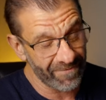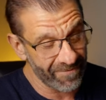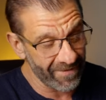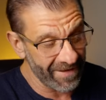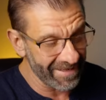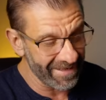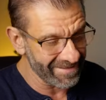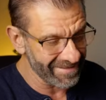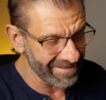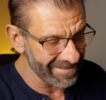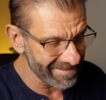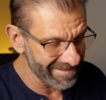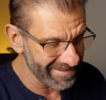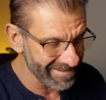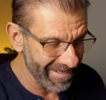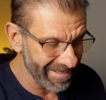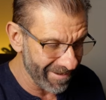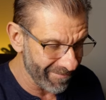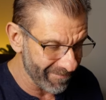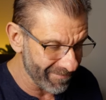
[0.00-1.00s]
fancy
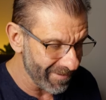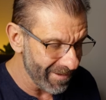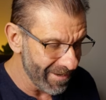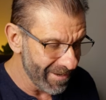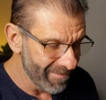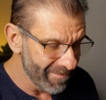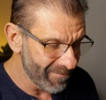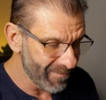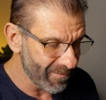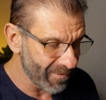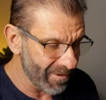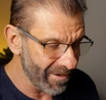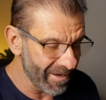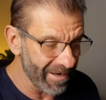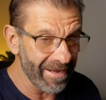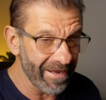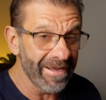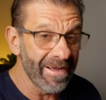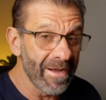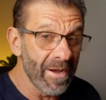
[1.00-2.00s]
stuff for
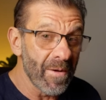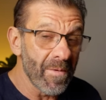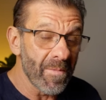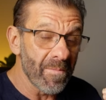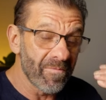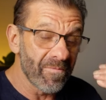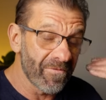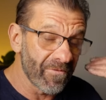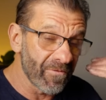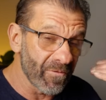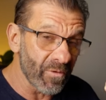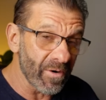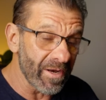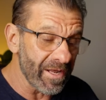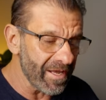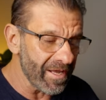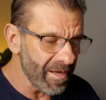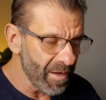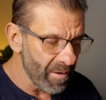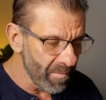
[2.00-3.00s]
a
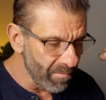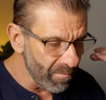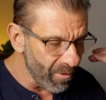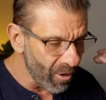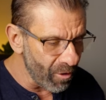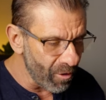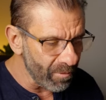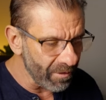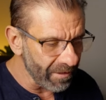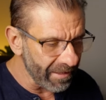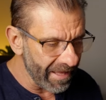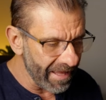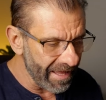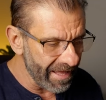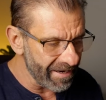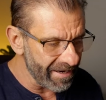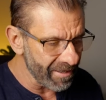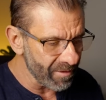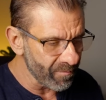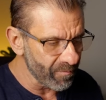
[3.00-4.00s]
free mobile
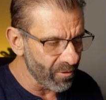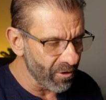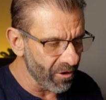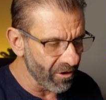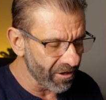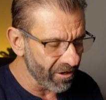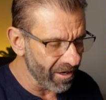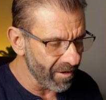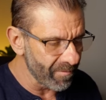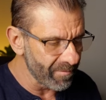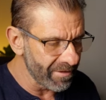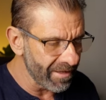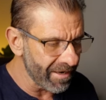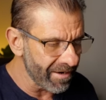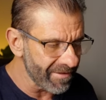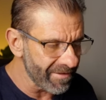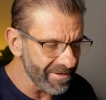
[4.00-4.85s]
editing program. None of